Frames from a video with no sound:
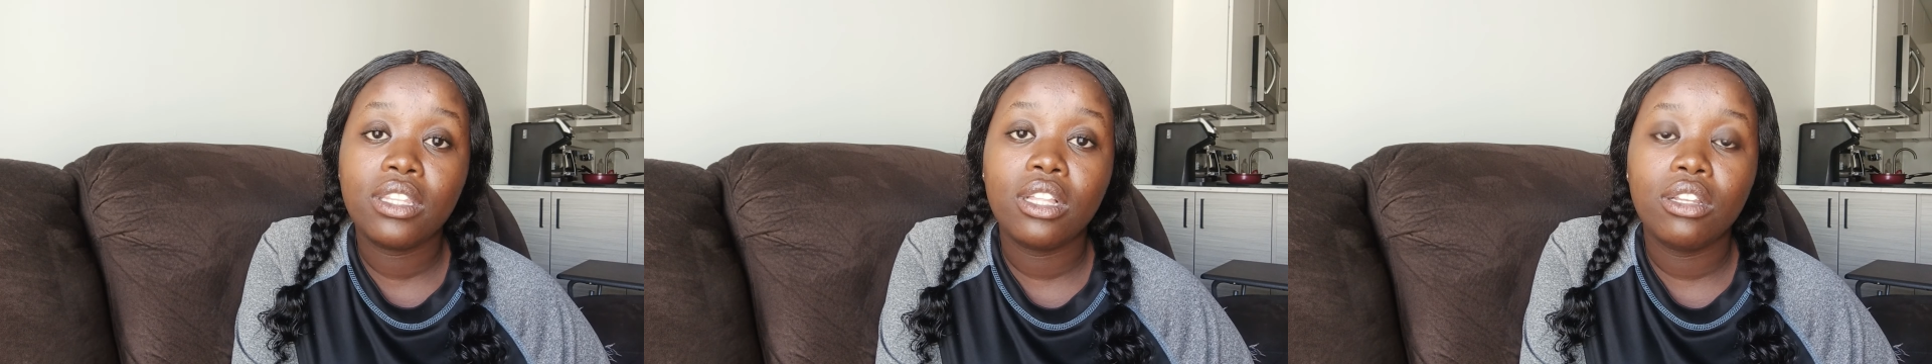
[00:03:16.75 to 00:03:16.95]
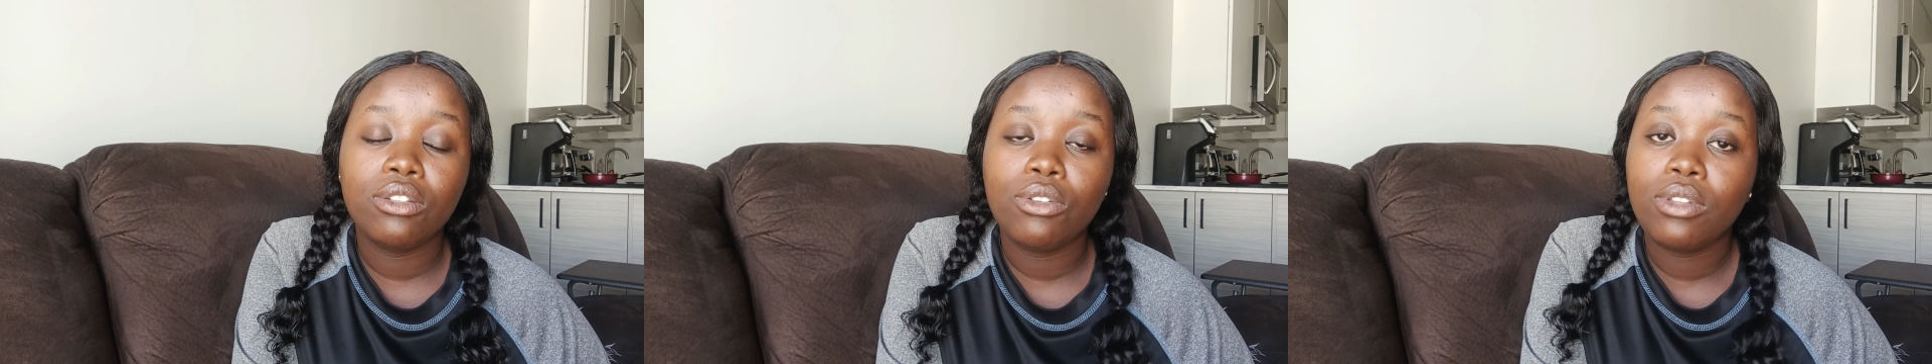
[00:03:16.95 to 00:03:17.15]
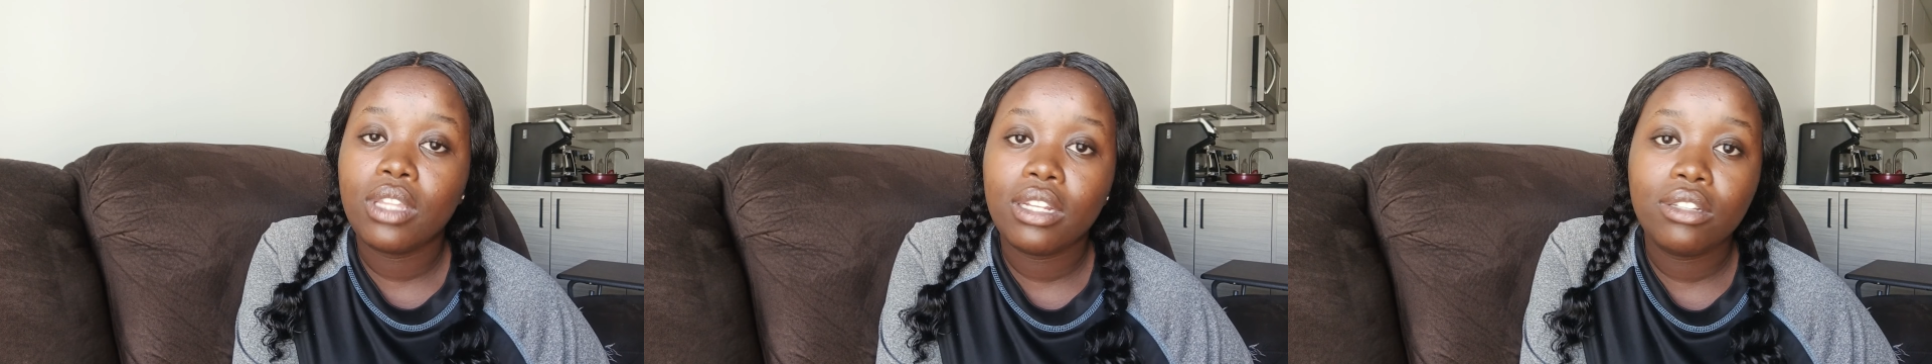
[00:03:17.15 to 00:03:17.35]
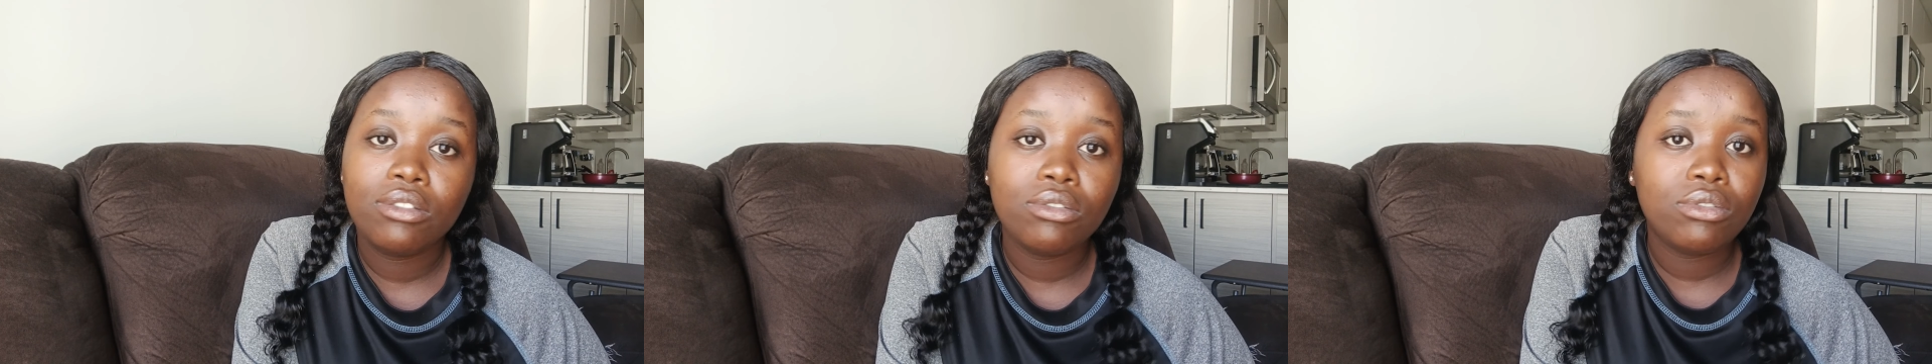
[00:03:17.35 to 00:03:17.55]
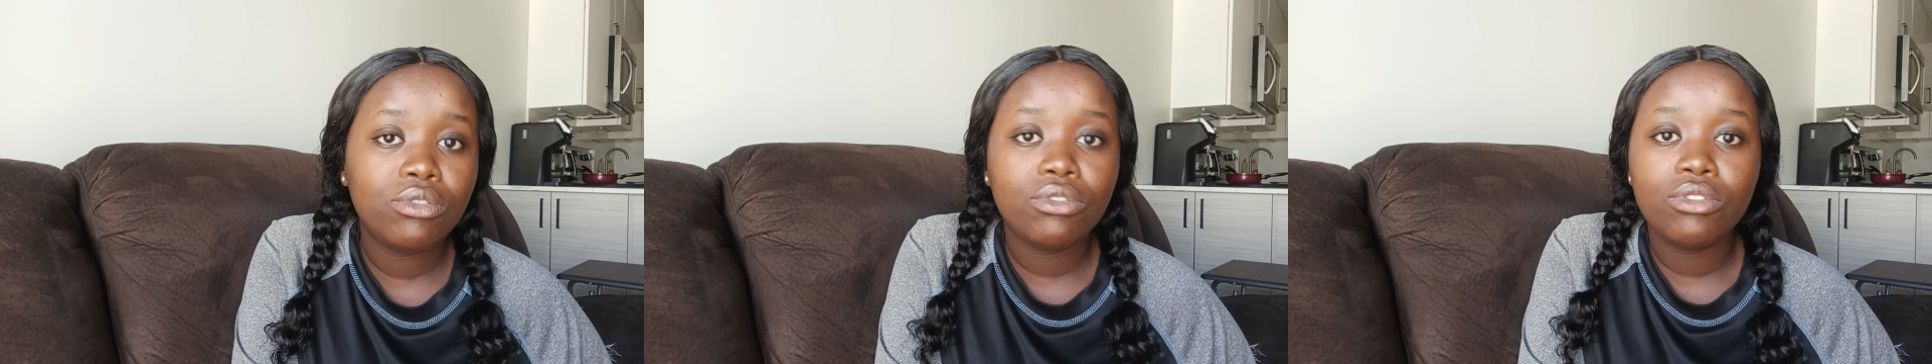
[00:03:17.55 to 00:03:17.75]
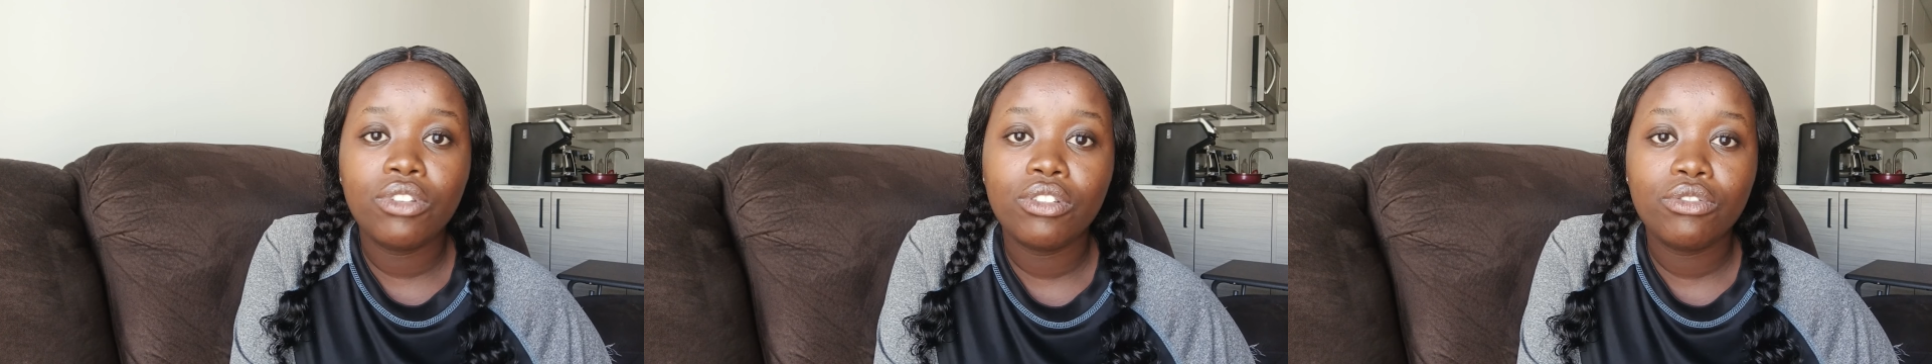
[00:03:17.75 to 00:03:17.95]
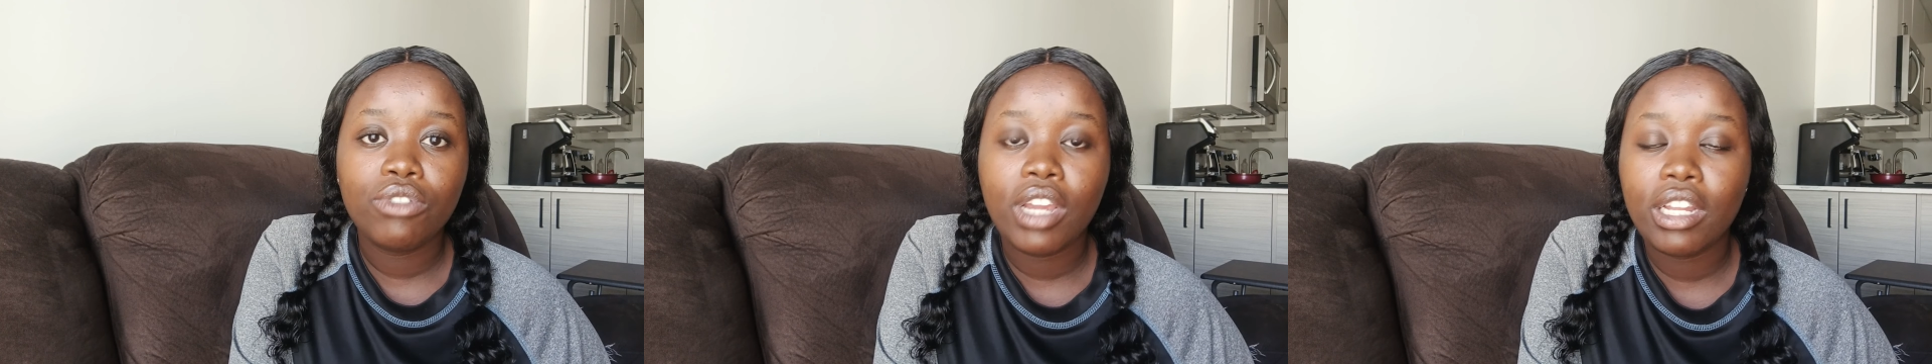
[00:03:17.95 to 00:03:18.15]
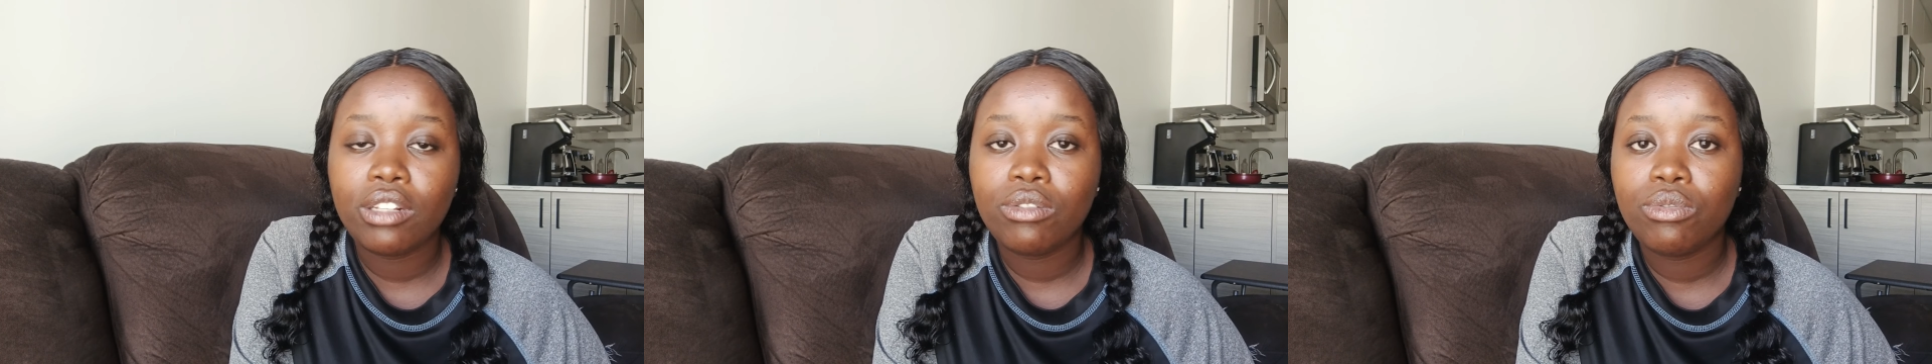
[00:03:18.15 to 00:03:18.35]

they'll know that you you're trying